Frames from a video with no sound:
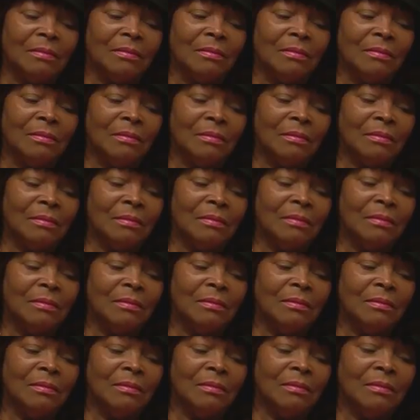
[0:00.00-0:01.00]

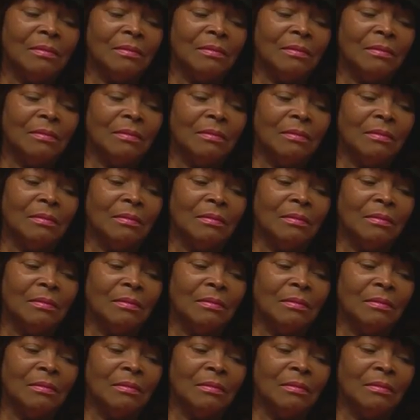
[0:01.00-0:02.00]

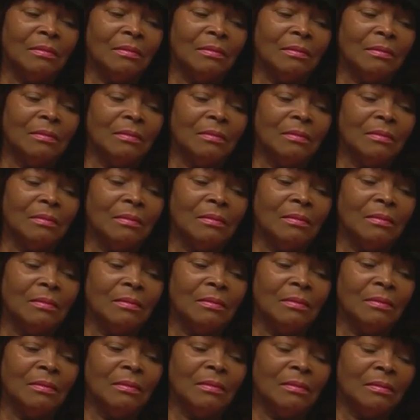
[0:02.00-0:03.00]

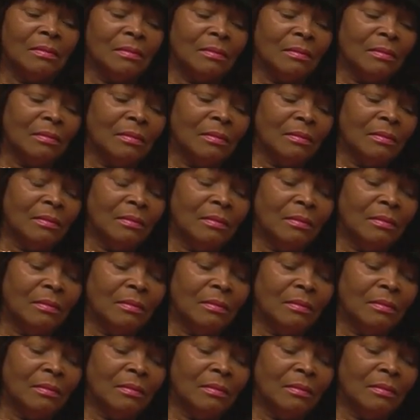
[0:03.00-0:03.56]
This person isn't speaking.